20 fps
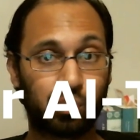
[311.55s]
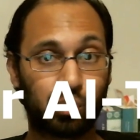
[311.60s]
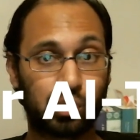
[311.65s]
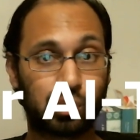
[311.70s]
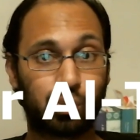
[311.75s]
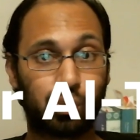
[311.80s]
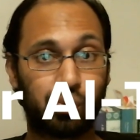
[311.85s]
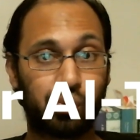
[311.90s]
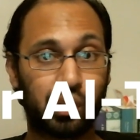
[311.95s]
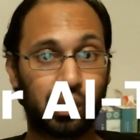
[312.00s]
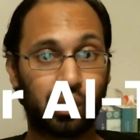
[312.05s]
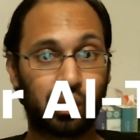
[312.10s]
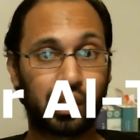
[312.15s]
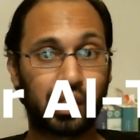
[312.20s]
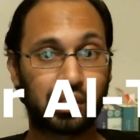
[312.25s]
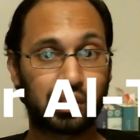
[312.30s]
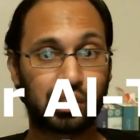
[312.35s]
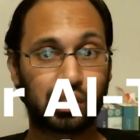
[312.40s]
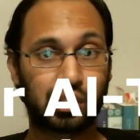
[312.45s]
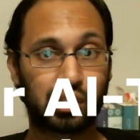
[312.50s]
was revealed
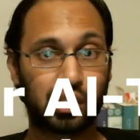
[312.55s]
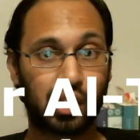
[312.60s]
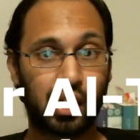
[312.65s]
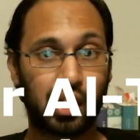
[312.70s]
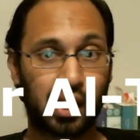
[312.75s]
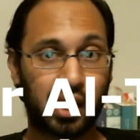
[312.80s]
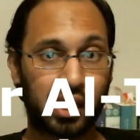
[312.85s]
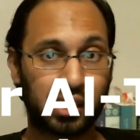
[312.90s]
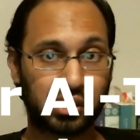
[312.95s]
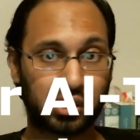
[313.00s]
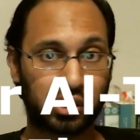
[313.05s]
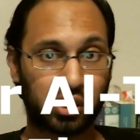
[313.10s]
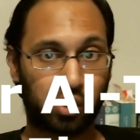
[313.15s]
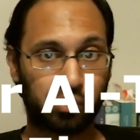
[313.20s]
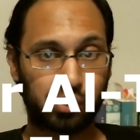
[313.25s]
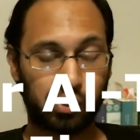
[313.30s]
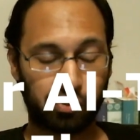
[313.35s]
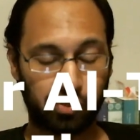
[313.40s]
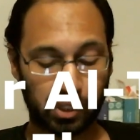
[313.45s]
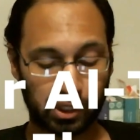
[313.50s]
as
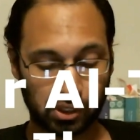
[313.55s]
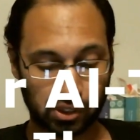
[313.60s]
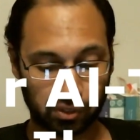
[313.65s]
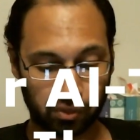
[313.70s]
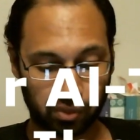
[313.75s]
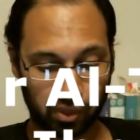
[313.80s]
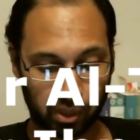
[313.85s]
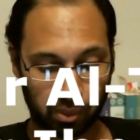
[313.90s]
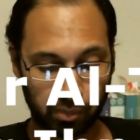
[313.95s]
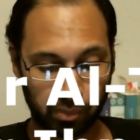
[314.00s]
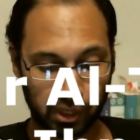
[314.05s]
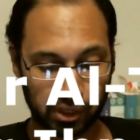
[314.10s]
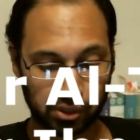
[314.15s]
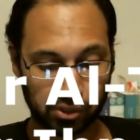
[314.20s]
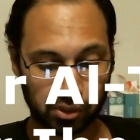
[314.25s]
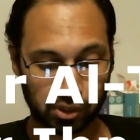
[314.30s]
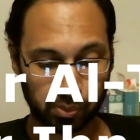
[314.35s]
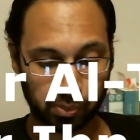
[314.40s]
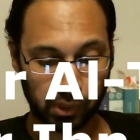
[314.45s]
self-defensive measures.